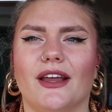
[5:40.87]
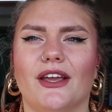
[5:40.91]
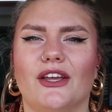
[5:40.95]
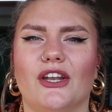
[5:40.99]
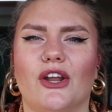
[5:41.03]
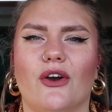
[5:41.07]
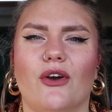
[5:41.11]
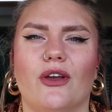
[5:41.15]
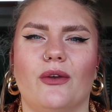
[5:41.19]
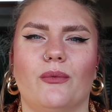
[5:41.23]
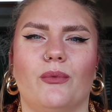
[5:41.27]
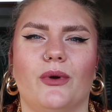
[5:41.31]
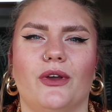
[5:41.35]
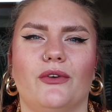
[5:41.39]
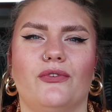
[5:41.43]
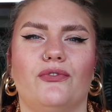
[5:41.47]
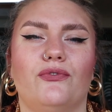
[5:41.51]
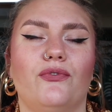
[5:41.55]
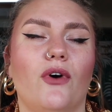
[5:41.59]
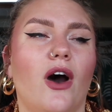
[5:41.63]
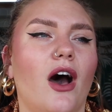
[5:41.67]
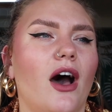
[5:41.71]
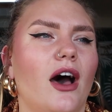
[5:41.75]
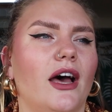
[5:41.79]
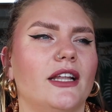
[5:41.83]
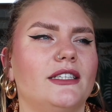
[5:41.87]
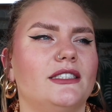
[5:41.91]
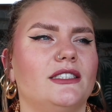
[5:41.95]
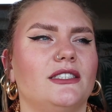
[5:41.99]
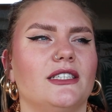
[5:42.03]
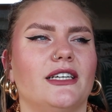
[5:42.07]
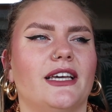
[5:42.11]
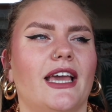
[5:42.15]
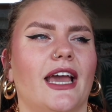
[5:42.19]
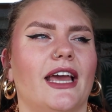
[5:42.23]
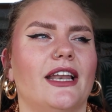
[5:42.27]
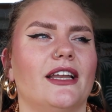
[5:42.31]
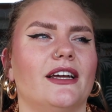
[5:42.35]
you know, and we fought
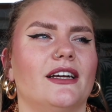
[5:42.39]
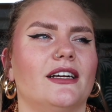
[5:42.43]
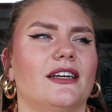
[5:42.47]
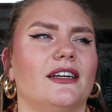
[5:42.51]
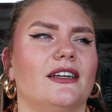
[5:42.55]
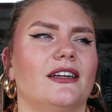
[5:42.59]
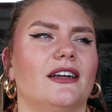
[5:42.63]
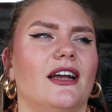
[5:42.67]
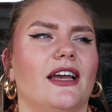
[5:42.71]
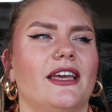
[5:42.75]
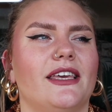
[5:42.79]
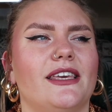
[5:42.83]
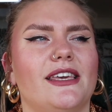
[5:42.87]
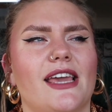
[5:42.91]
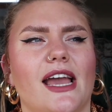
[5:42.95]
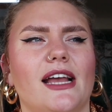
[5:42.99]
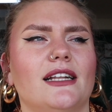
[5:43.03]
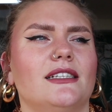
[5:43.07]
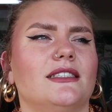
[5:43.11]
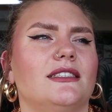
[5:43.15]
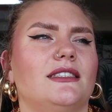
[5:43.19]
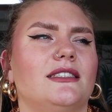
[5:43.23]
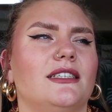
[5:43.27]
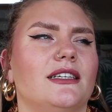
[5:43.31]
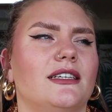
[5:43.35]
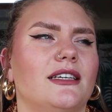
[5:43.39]
together against